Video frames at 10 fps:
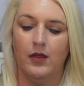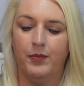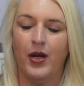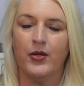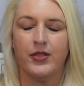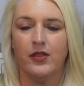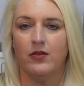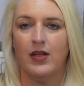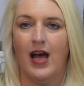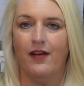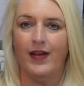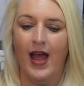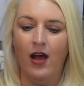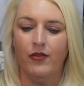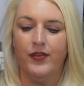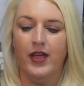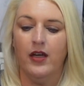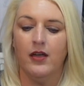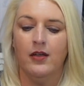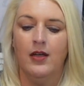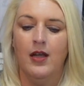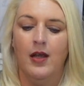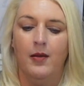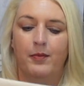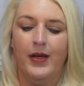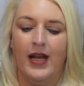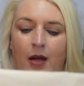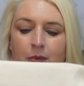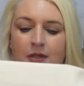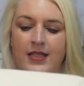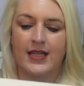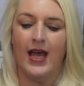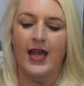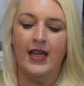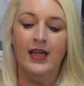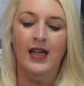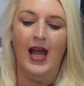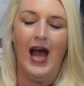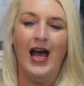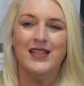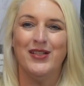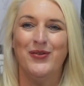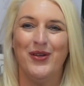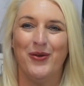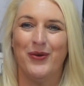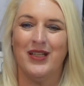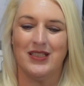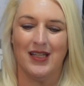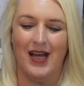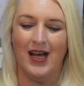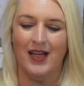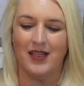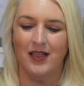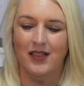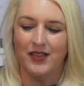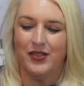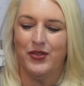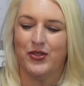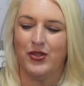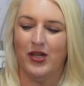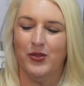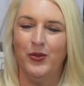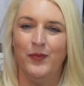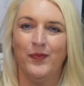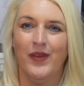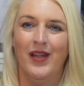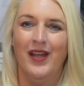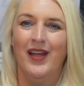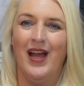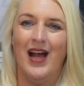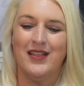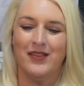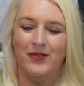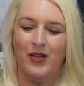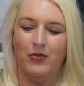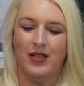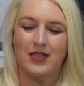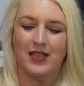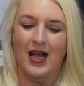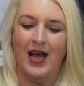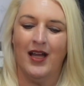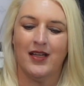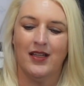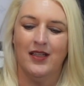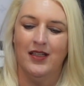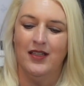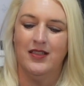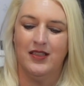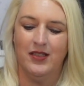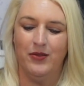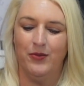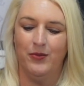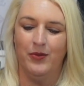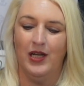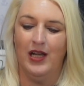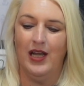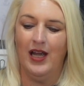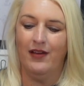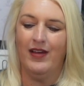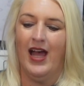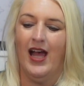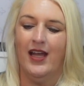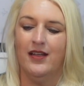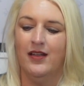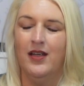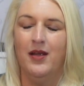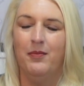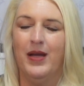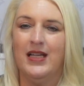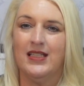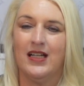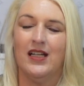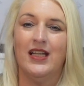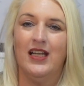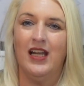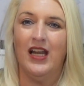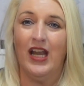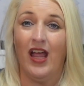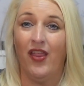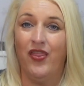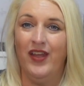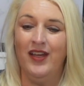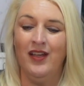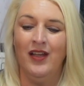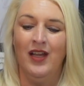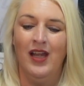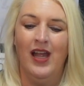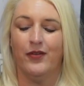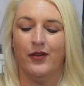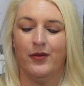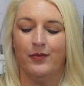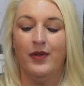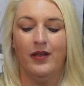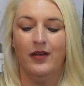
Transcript: personal life out there, but I will say I do know what it's like to struggle. I do know what it's like to have had basically nothing for